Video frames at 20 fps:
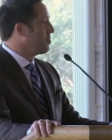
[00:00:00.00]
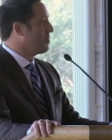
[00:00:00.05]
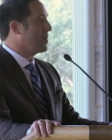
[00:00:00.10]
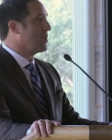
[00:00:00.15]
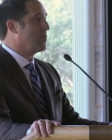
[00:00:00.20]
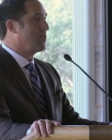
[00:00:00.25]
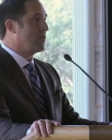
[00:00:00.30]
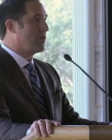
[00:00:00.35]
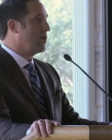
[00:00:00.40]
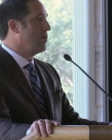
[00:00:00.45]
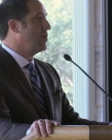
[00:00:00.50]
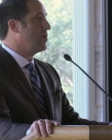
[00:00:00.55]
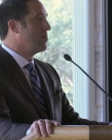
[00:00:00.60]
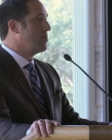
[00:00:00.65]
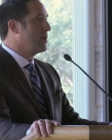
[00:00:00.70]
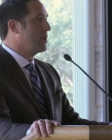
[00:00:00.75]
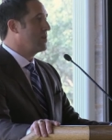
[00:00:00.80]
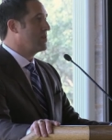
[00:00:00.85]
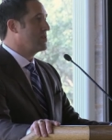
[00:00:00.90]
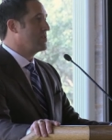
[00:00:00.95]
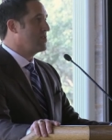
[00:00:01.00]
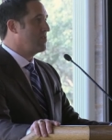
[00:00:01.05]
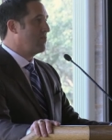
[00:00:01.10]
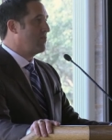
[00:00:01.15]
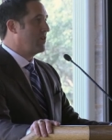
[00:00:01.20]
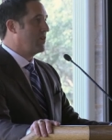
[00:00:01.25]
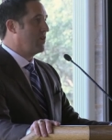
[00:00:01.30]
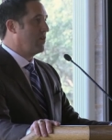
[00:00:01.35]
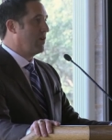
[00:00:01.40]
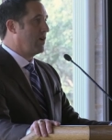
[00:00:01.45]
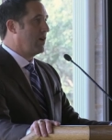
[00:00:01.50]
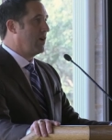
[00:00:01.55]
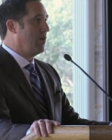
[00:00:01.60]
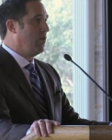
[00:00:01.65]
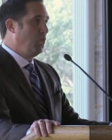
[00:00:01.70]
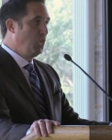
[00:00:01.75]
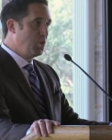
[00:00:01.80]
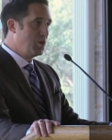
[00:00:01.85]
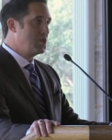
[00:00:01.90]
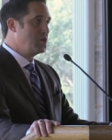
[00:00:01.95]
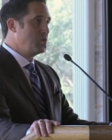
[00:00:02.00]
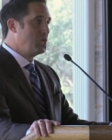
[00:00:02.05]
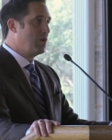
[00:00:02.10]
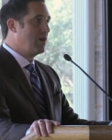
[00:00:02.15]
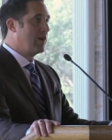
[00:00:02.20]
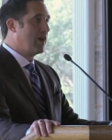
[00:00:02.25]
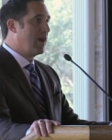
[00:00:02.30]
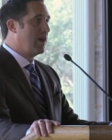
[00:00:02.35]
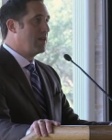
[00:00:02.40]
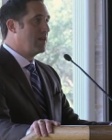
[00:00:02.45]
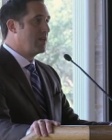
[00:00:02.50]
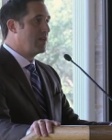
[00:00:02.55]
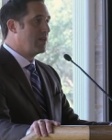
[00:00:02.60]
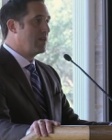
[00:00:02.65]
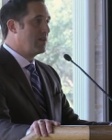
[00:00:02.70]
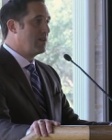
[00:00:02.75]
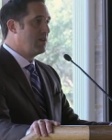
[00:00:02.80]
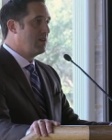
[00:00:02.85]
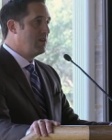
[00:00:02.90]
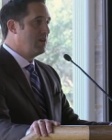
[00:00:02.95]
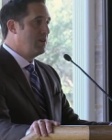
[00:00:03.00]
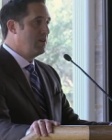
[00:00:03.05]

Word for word: me thirty minutes to figure out which one I need